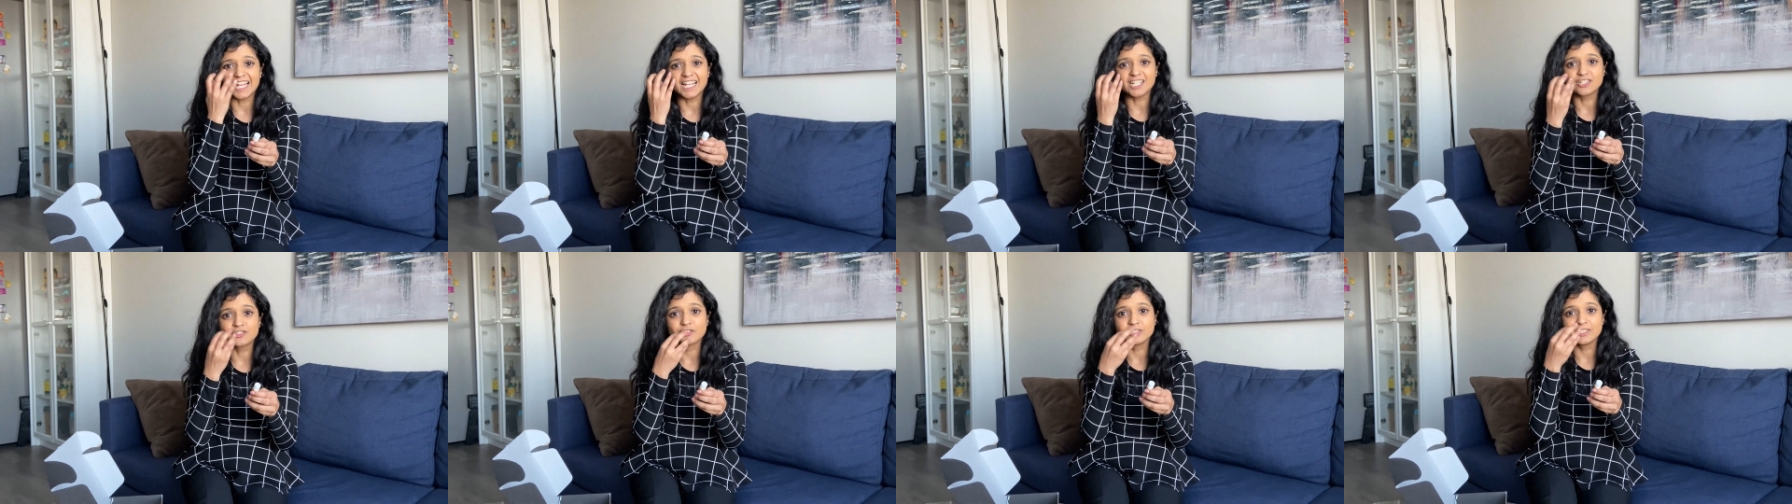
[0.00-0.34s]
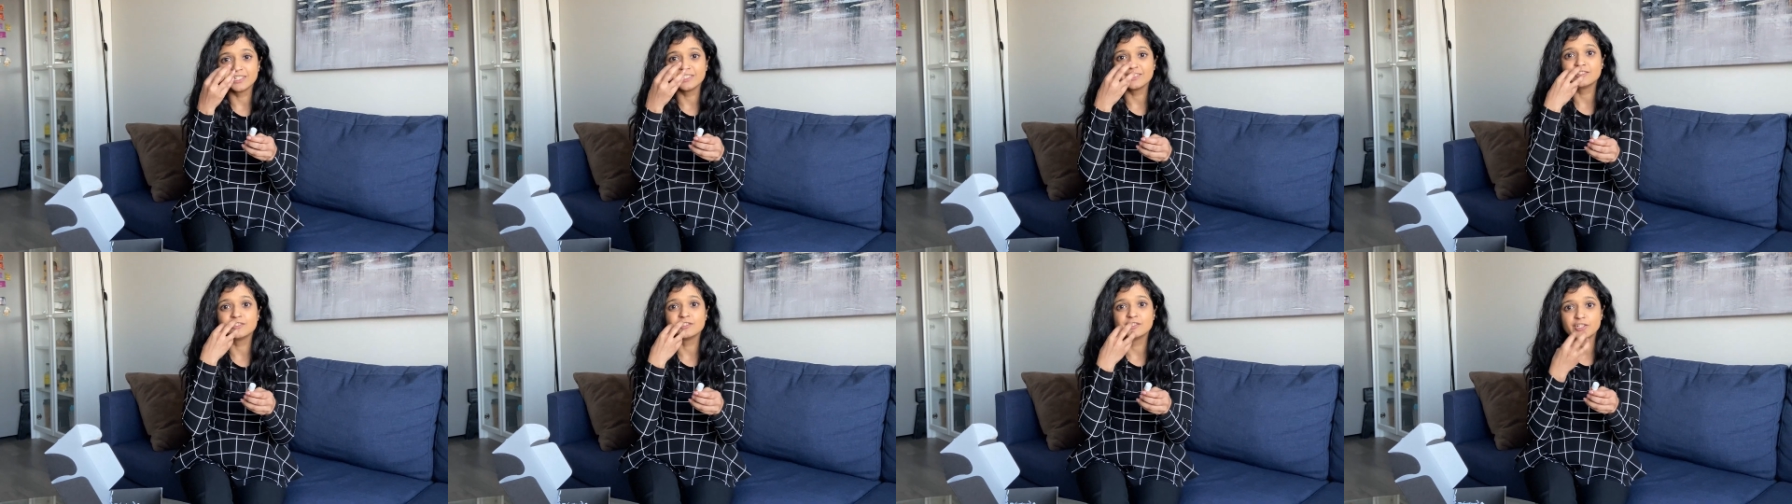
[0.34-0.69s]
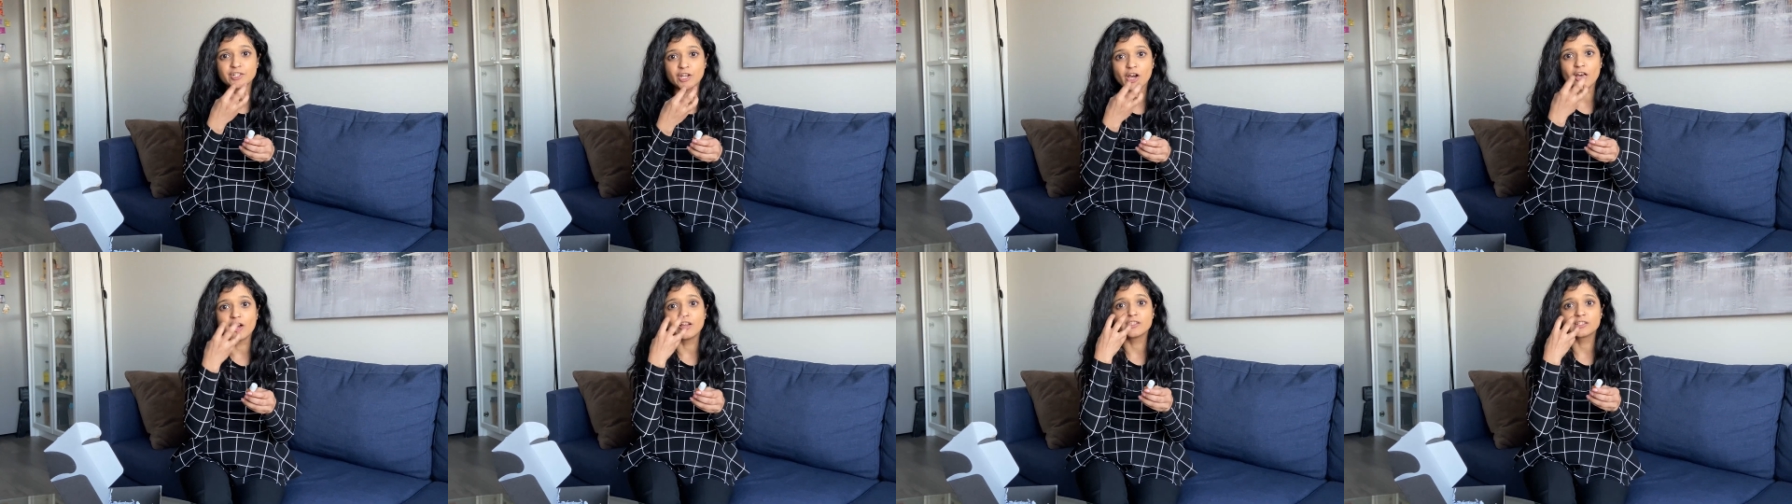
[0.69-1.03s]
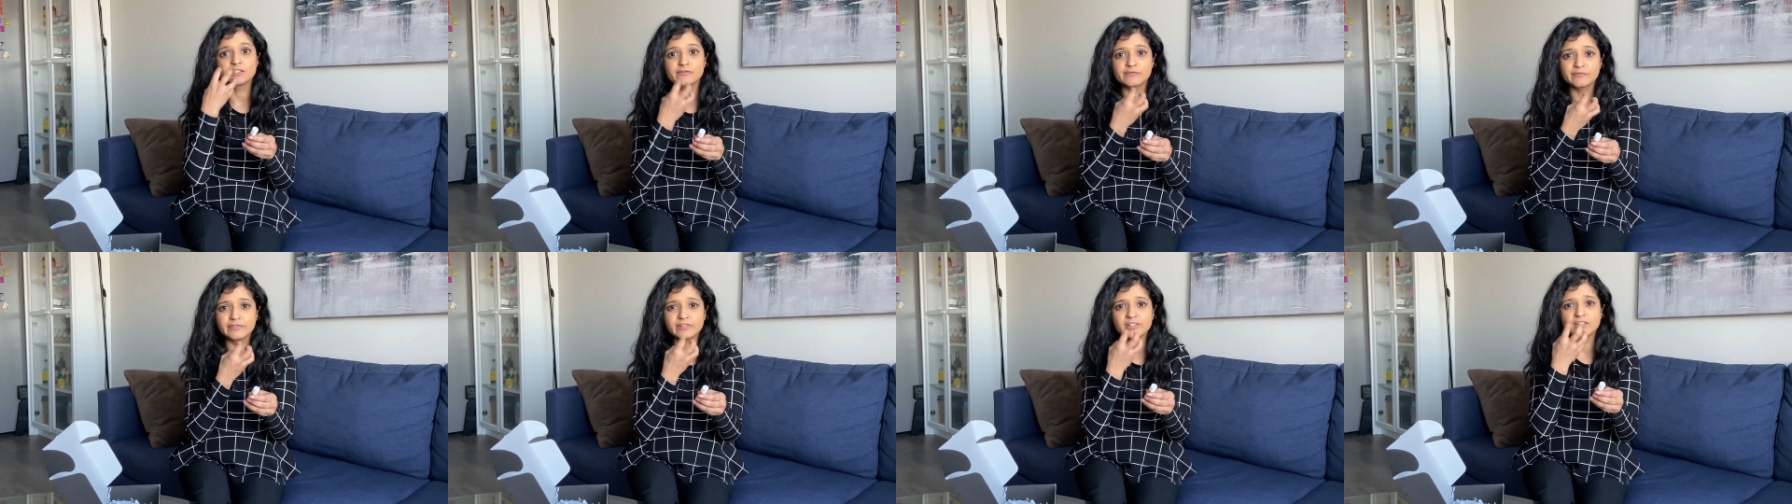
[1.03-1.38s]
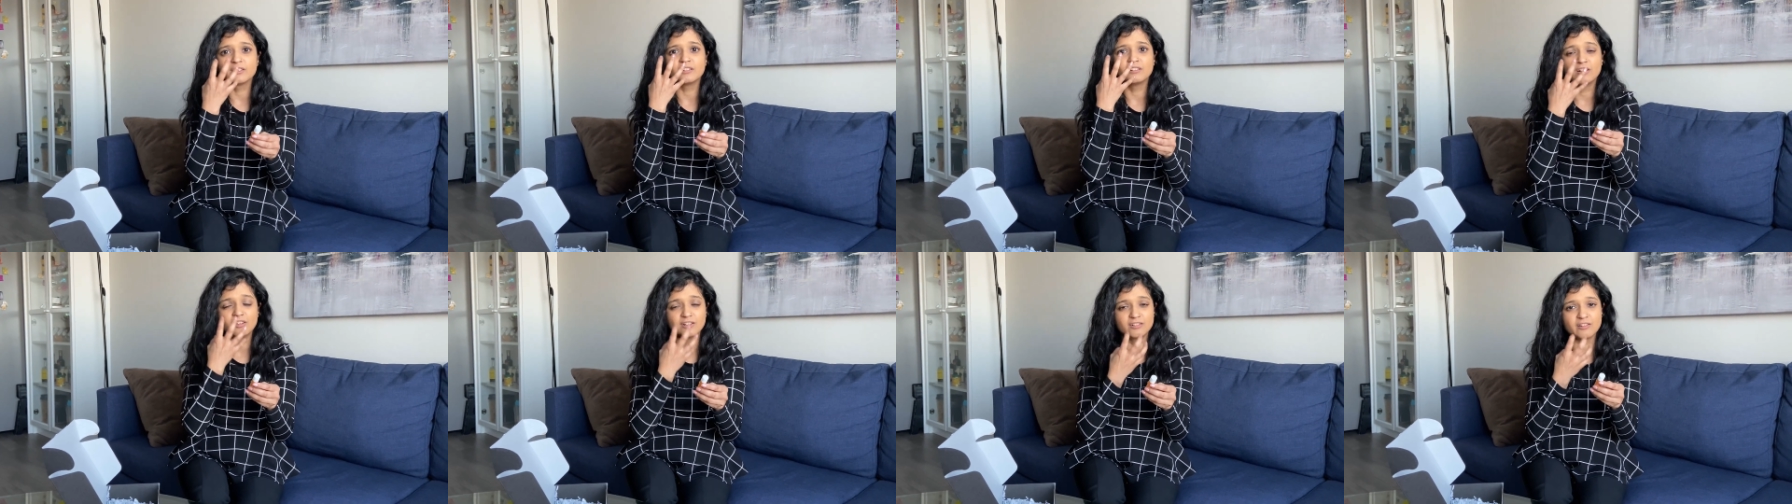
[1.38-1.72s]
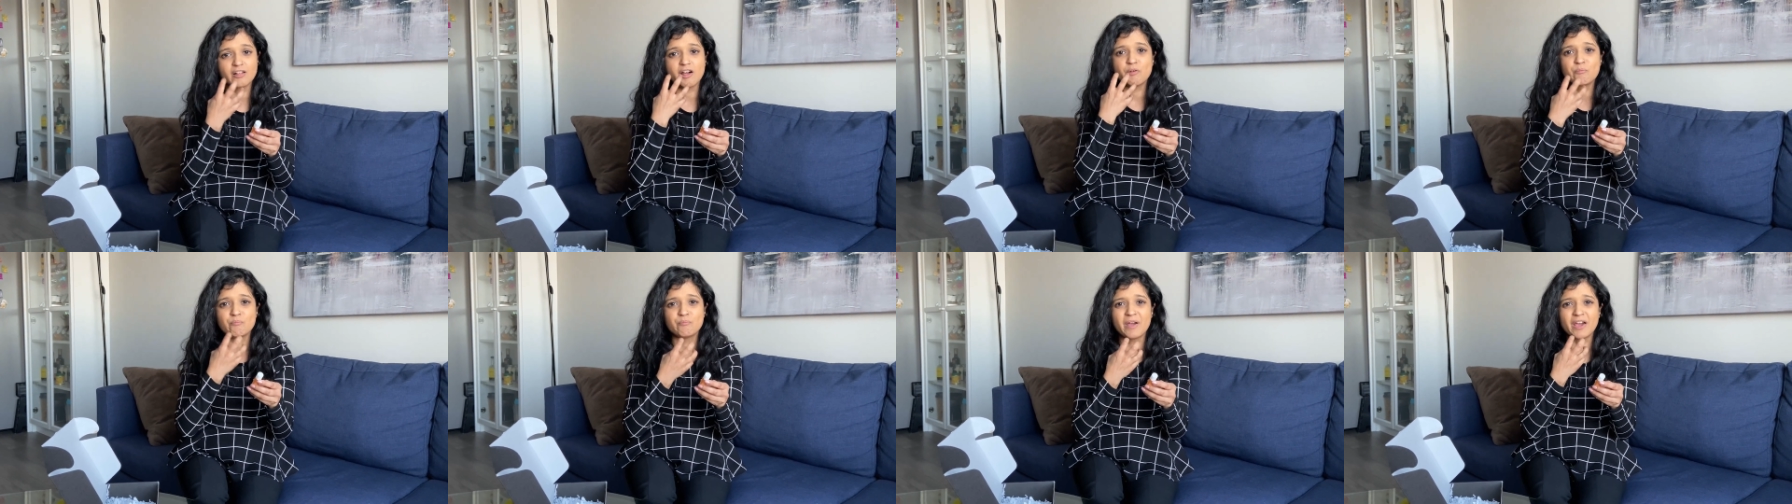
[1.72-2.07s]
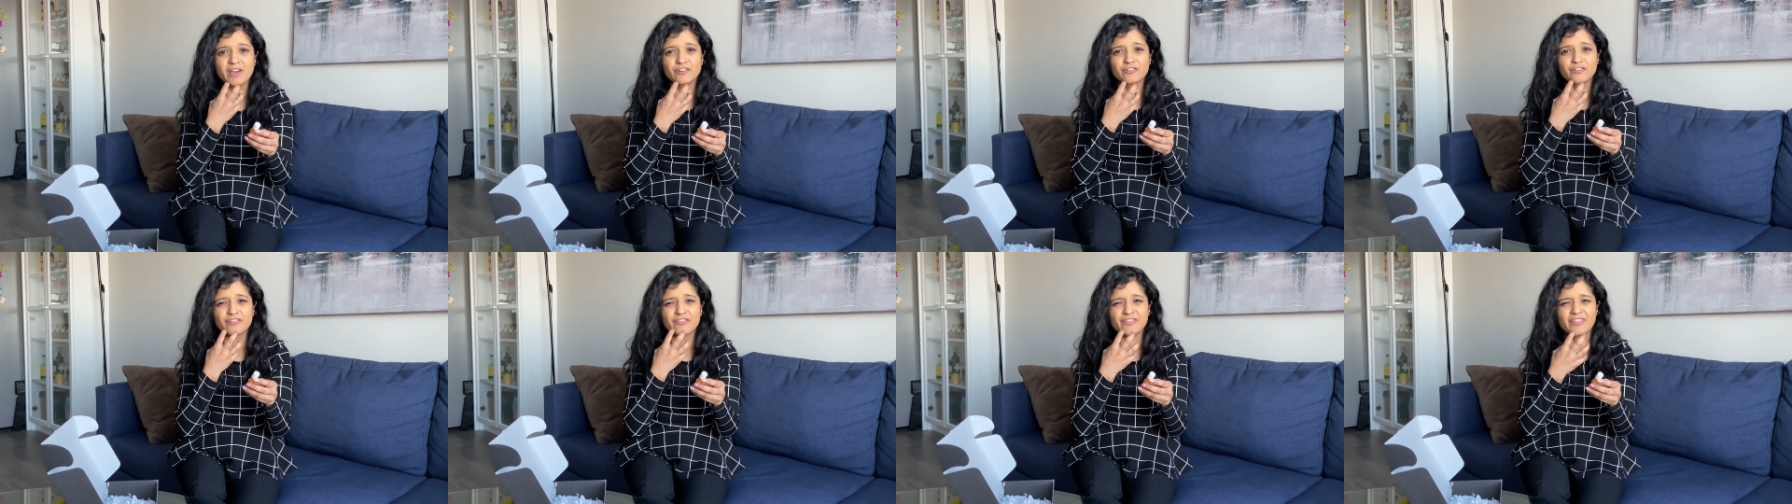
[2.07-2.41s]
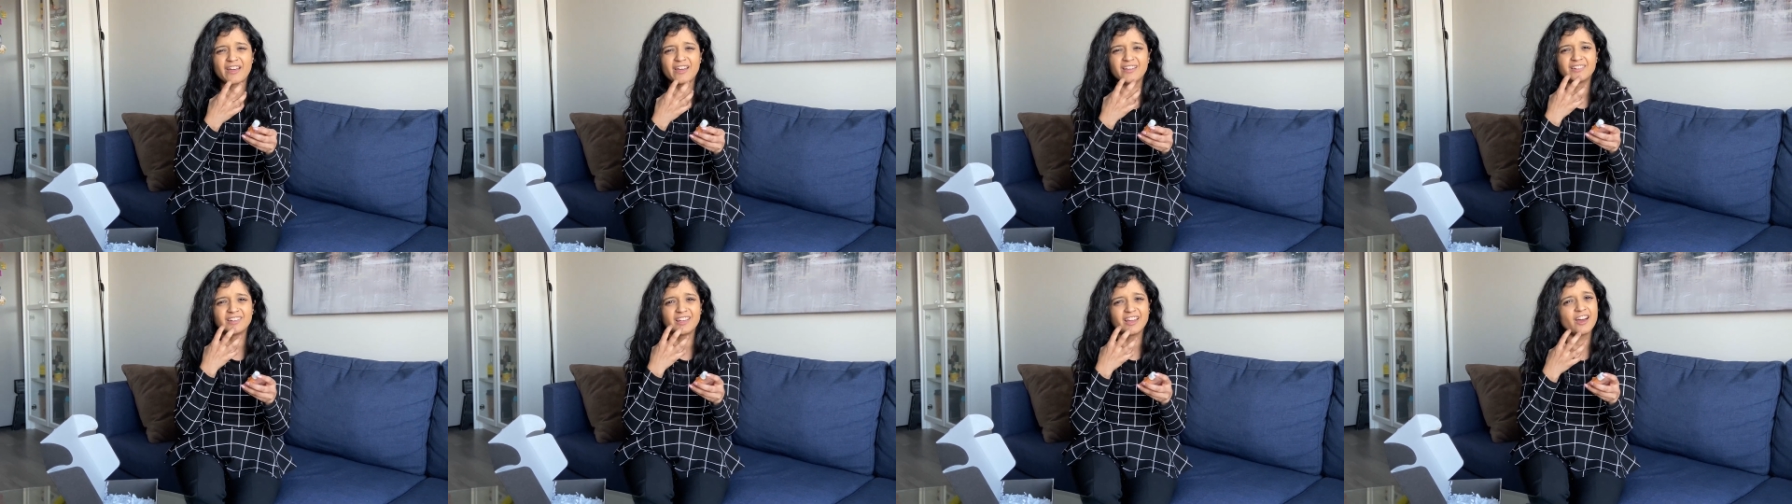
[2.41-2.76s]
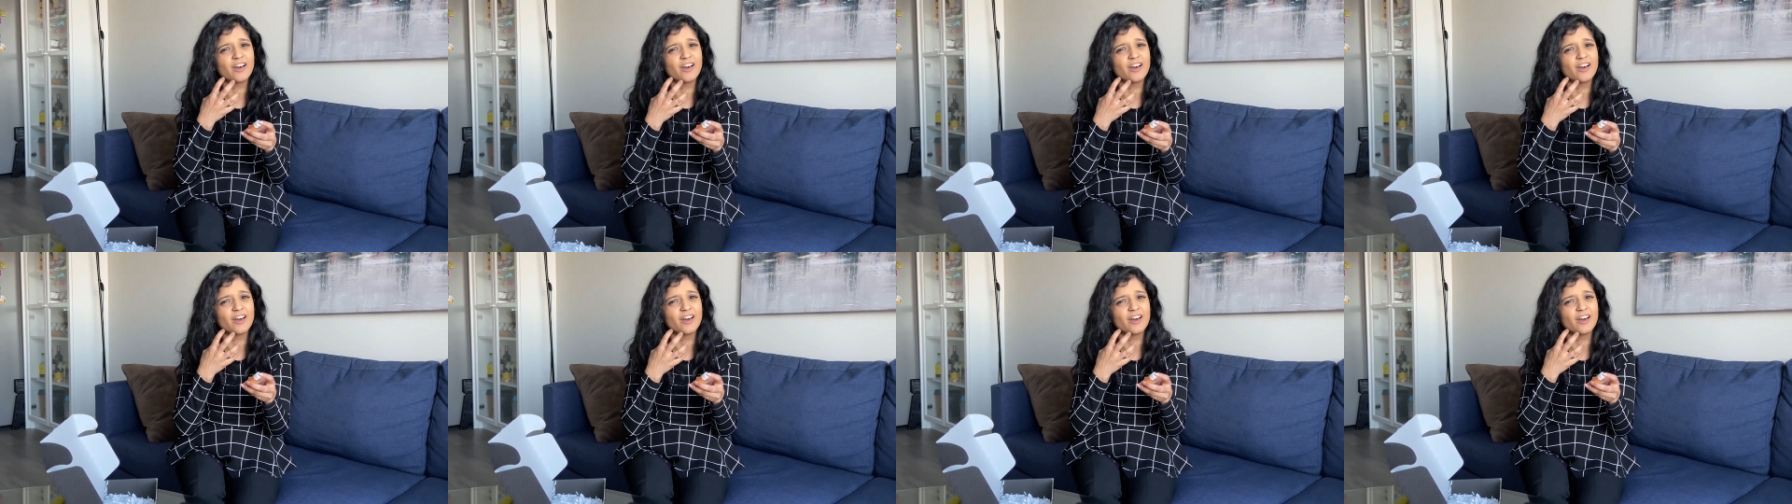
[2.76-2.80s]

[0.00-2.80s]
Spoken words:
actually does feel a lot better than